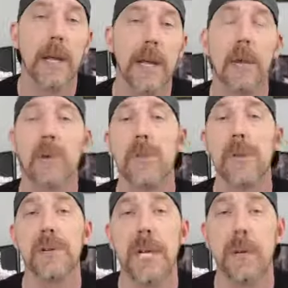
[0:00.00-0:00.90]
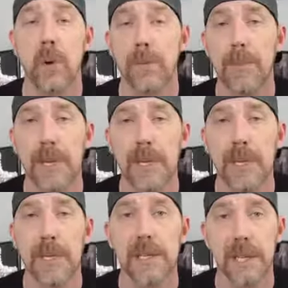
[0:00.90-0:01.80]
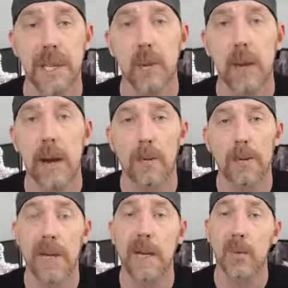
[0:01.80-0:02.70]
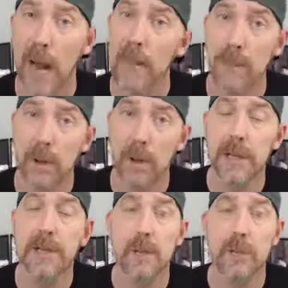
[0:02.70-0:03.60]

and that was from the scene where Benjen is sitting around feeding rabbit blood to